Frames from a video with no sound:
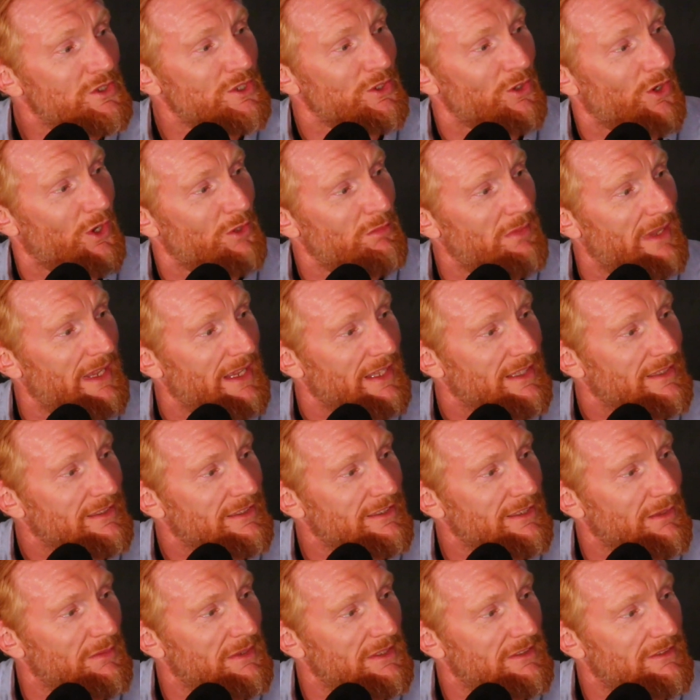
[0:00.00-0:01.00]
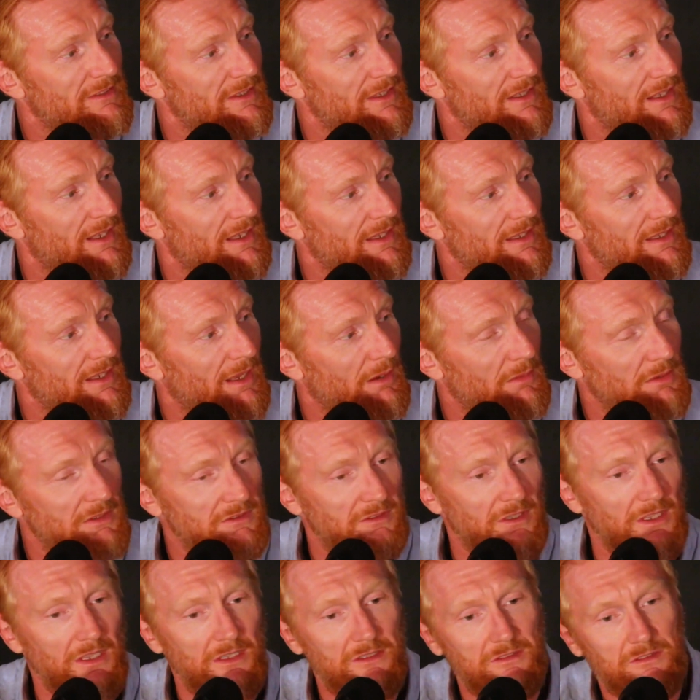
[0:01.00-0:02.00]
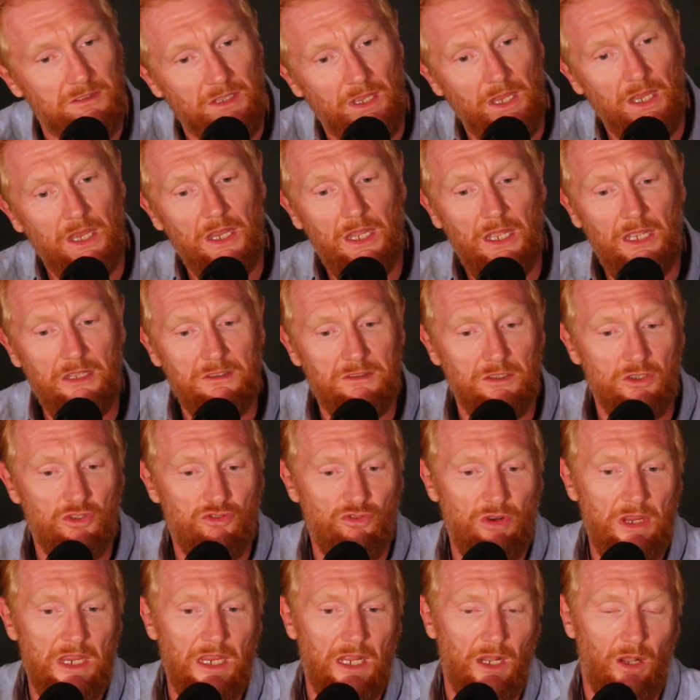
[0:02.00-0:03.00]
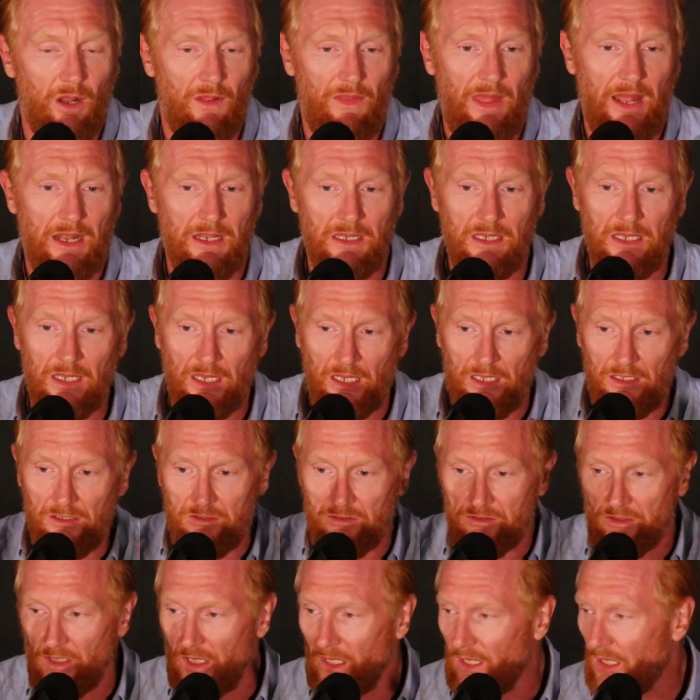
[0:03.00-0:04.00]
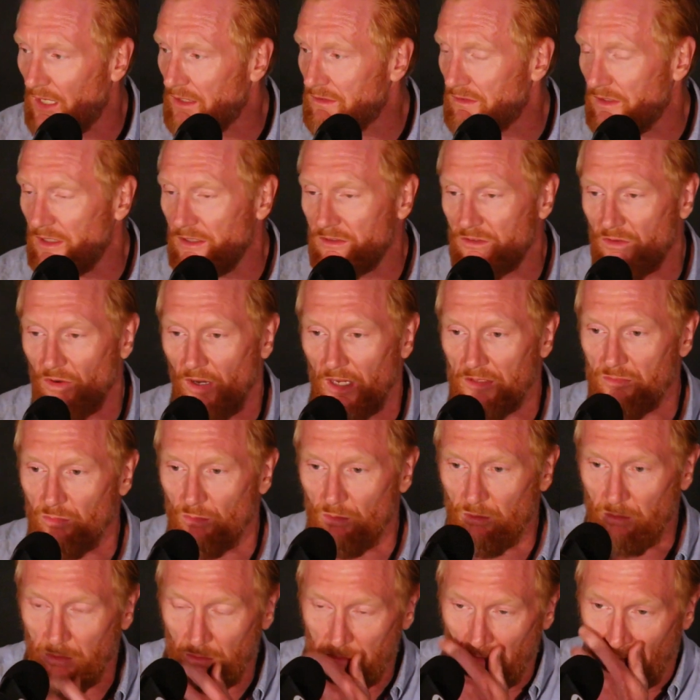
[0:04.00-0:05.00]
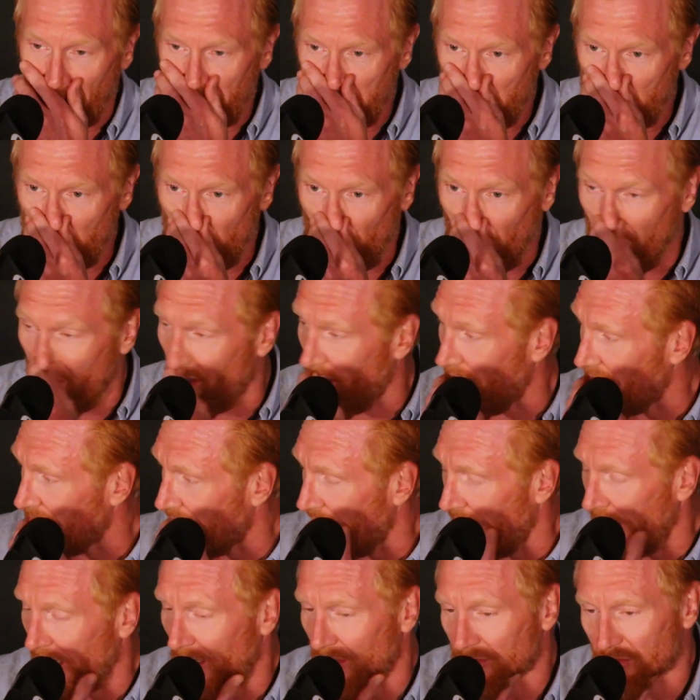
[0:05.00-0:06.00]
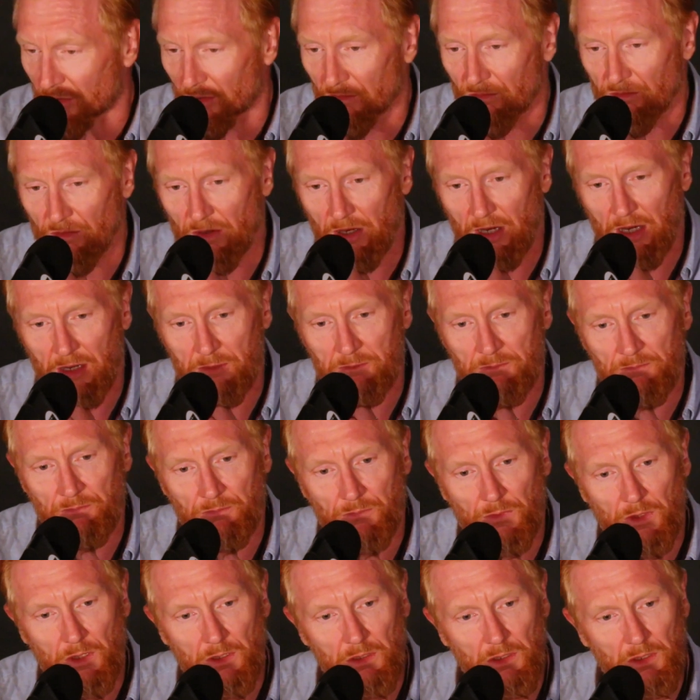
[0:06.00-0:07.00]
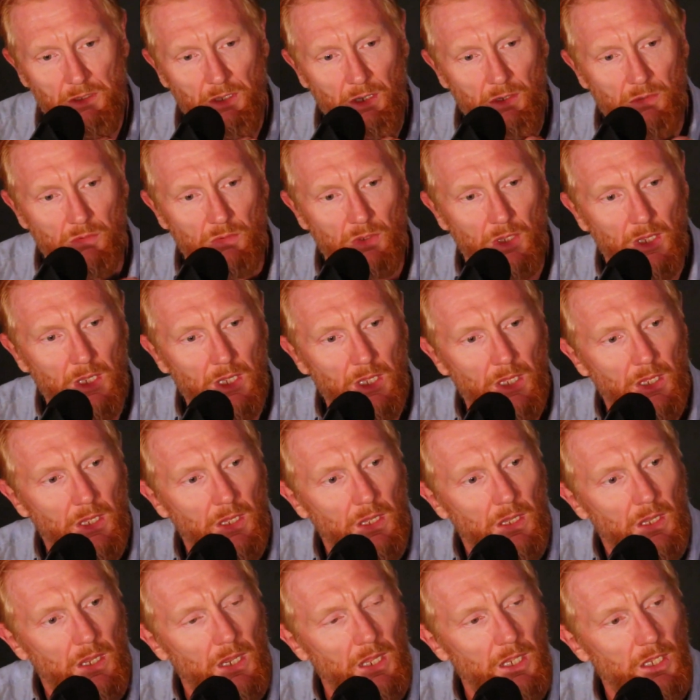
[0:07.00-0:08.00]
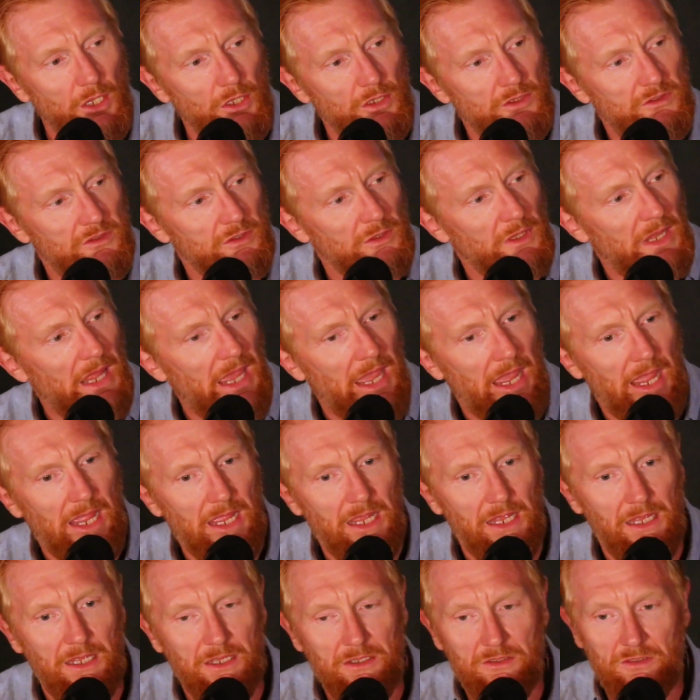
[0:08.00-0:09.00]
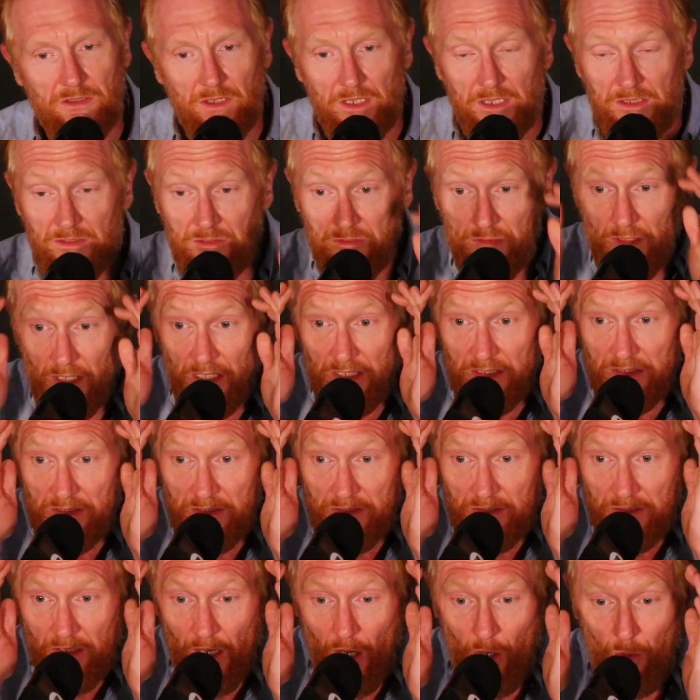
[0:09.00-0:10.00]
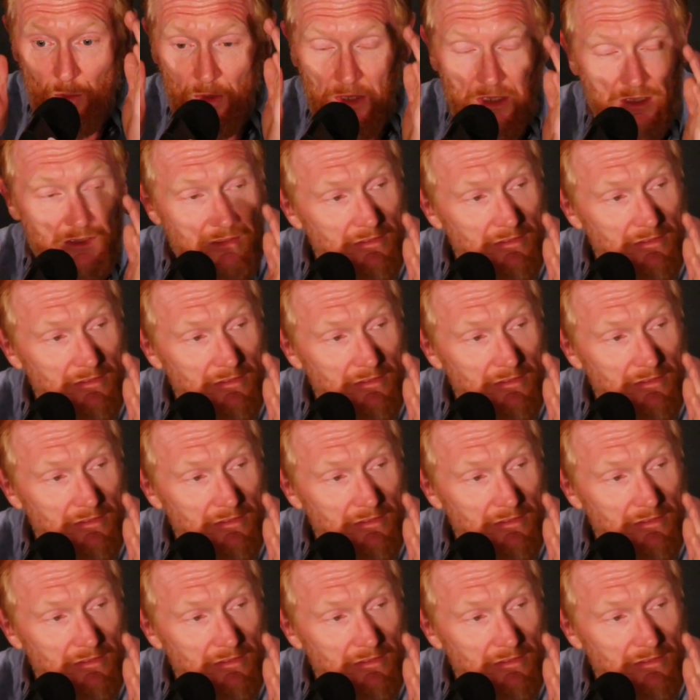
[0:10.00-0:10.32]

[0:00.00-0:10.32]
Do you know what I mean? So it's he's intriguing like that. And Nick is, as these guys, I'm sure, as Alina sort of allude to there, he's so in the